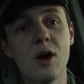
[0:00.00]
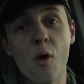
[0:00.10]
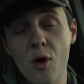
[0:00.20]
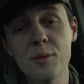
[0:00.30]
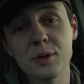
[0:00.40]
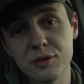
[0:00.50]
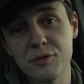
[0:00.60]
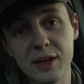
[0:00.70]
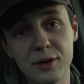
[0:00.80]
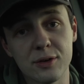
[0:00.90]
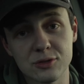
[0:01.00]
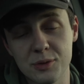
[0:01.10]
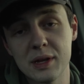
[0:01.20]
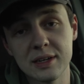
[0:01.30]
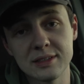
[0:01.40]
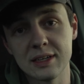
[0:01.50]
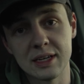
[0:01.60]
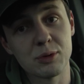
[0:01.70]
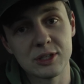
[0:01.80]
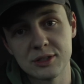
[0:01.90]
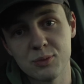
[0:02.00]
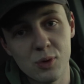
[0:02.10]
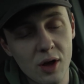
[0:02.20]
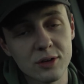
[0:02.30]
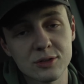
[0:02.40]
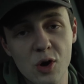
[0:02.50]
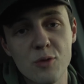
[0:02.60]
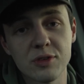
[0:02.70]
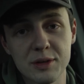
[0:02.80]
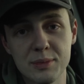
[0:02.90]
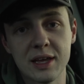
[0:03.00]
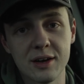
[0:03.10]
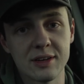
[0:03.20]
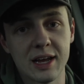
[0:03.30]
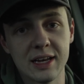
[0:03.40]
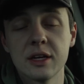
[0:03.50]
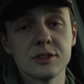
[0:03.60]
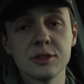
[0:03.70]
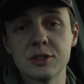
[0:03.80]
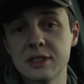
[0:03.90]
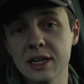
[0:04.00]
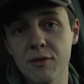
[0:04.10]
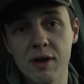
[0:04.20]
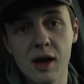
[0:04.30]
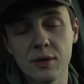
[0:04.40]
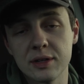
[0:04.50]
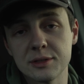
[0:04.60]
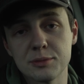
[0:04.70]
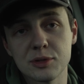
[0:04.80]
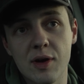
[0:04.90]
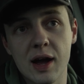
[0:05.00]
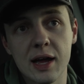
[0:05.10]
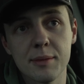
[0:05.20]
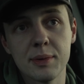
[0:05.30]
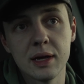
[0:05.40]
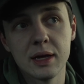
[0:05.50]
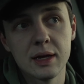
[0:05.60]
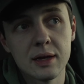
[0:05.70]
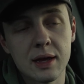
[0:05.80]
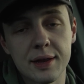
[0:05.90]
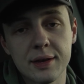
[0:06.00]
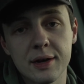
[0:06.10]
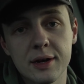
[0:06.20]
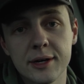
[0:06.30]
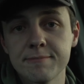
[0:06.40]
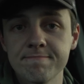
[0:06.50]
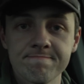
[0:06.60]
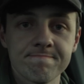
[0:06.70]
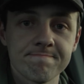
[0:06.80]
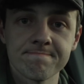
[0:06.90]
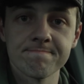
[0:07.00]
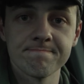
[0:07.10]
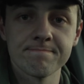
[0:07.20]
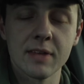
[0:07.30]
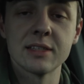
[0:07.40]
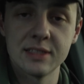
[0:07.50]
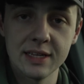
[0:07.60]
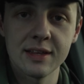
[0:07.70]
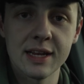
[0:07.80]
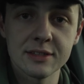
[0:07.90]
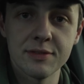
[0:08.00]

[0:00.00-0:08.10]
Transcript: or I'm gonna fail tremendously, which will also hopefully be entertaining. So you should stick around and subscribe, and see you in the next